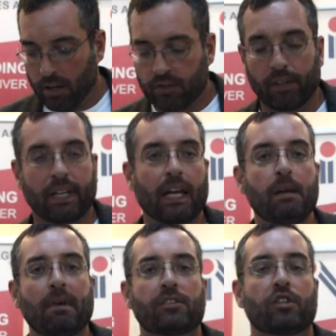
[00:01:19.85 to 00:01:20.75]
So the key
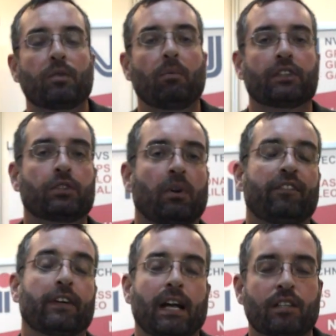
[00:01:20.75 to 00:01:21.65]
message we want to
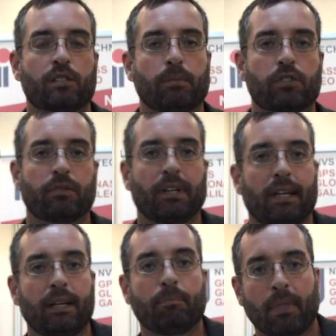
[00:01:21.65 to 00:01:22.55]
offer customers
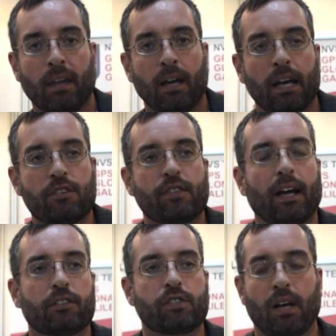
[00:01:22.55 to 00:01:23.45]
really is
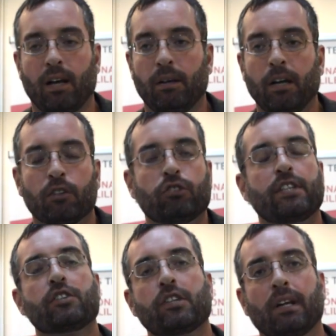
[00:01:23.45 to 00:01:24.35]
that
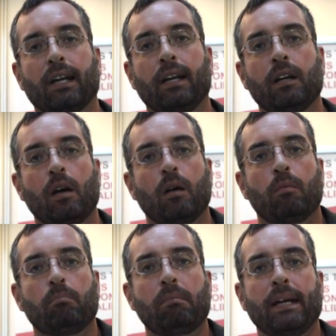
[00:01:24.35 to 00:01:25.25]
traditionally
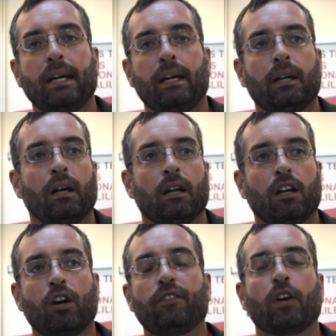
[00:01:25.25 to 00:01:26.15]
many
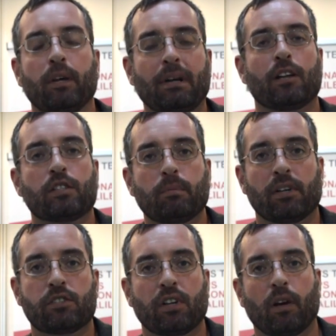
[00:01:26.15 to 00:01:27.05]
low volume
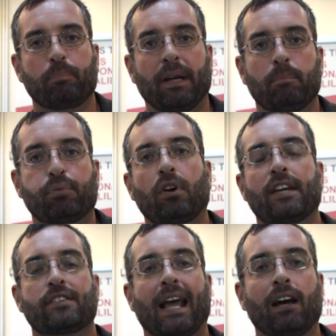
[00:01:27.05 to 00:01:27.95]
customers have been
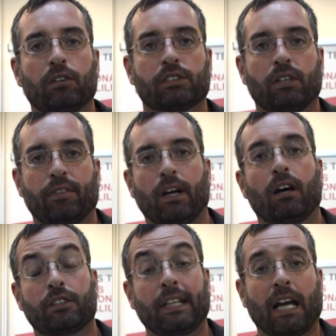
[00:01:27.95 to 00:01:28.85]
priced out of the
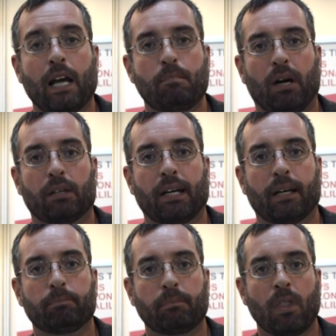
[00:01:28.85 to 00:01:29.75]
RTK market.